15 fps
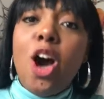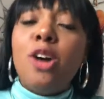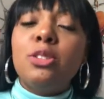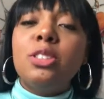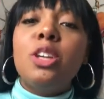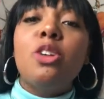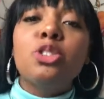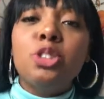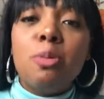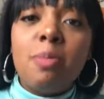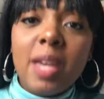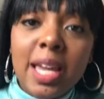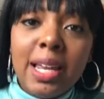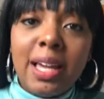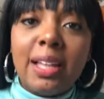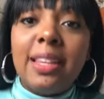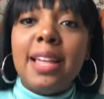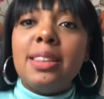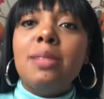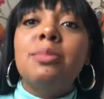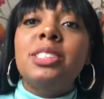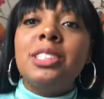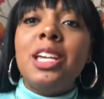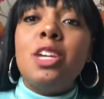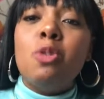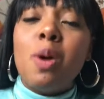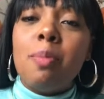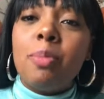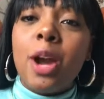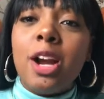on social media. Let them see
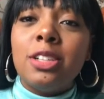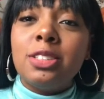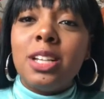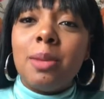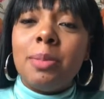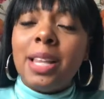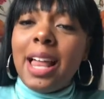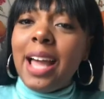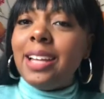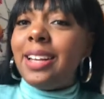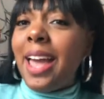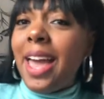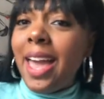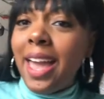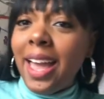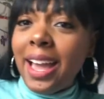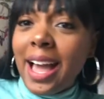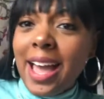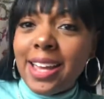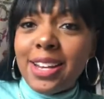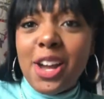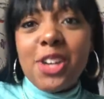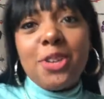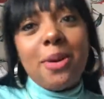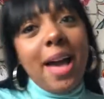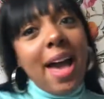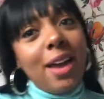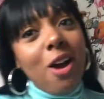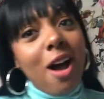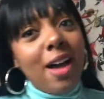you in person and be like, dang, I know you
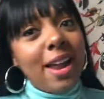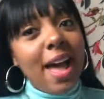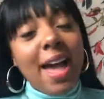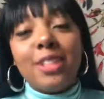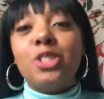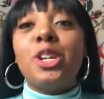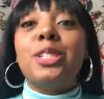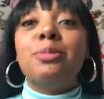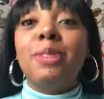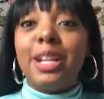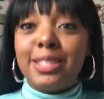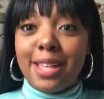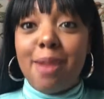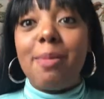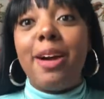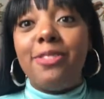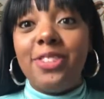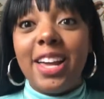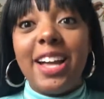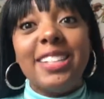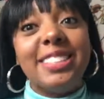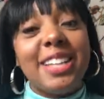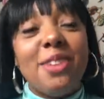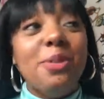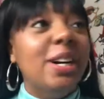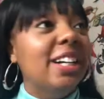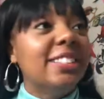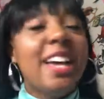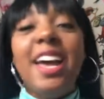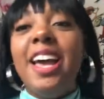had all that. Trust me, that's how my fiance
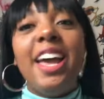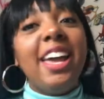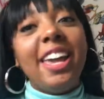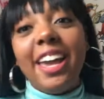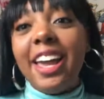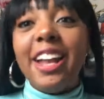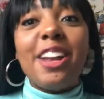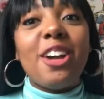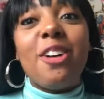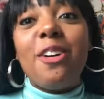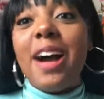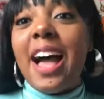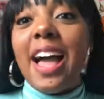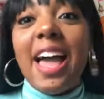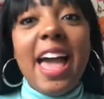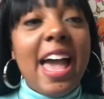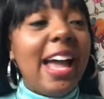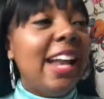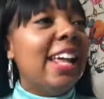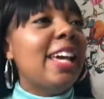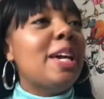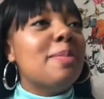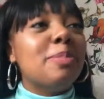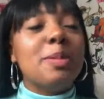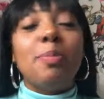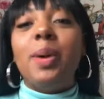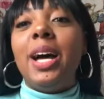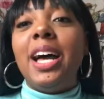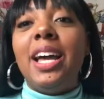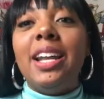was. He ain't know I had hips,
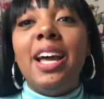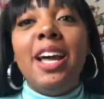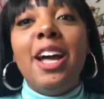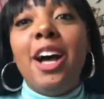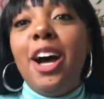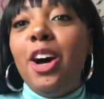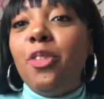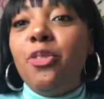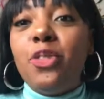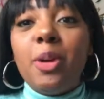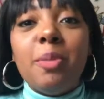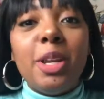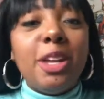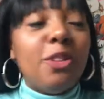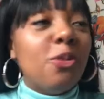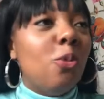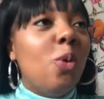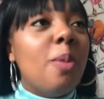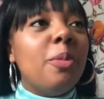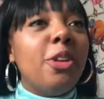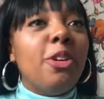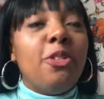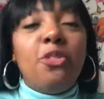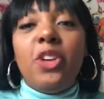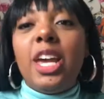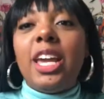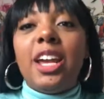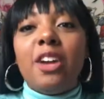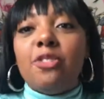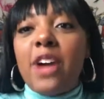but a feminine, womanly
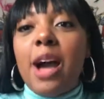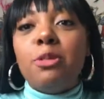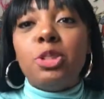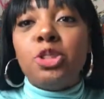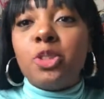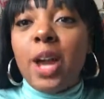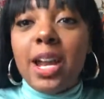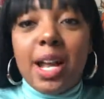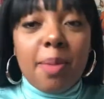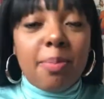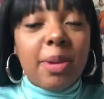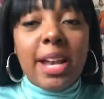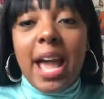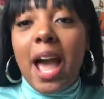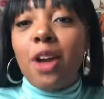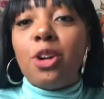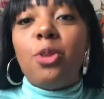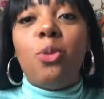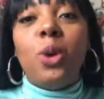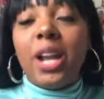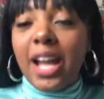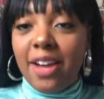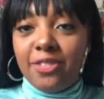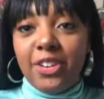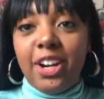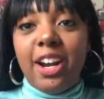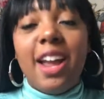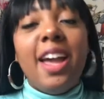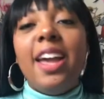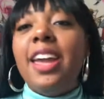figure if I was straight up and down or
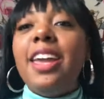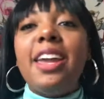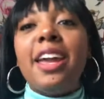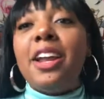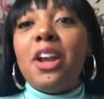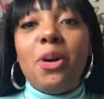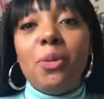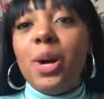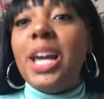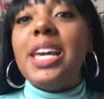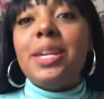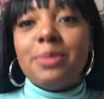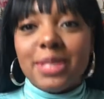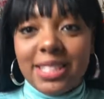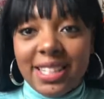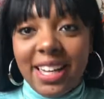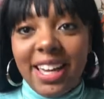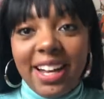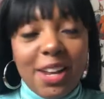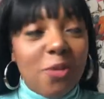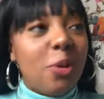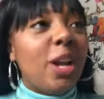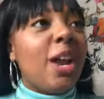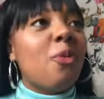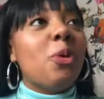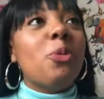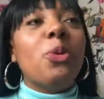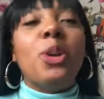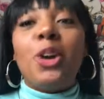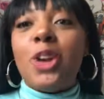whatever. He ain't know what he was getting. And when we
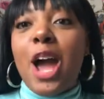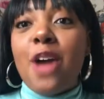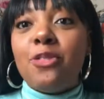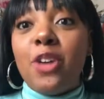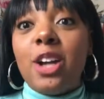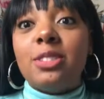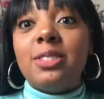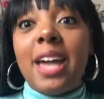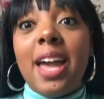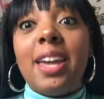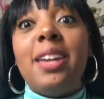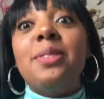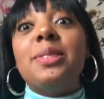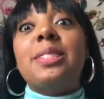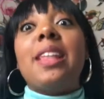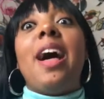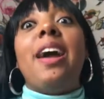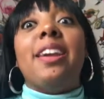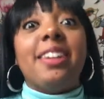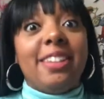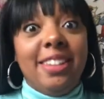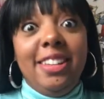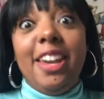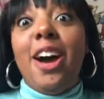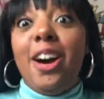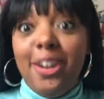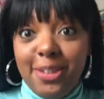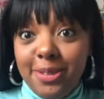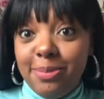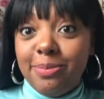went on our first date, he was like,
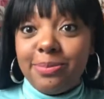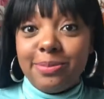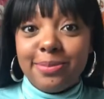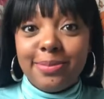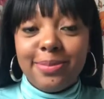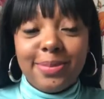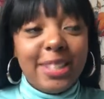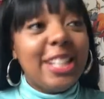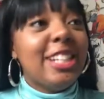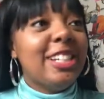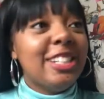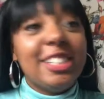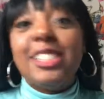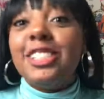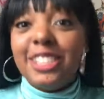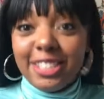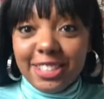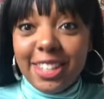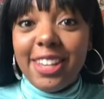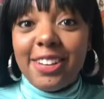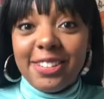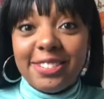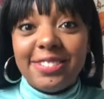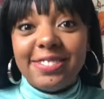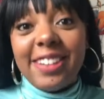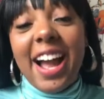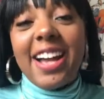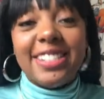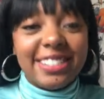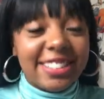yo, she's cute,
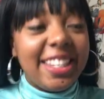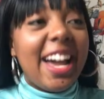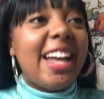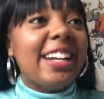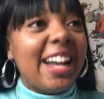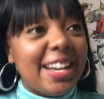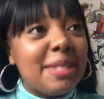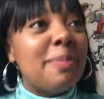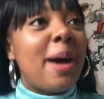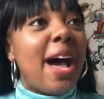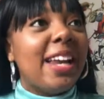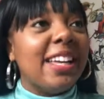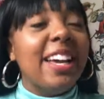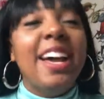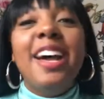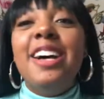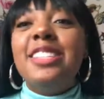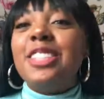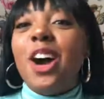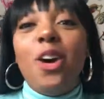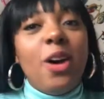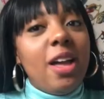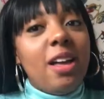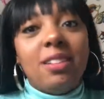right? She got a nice body. So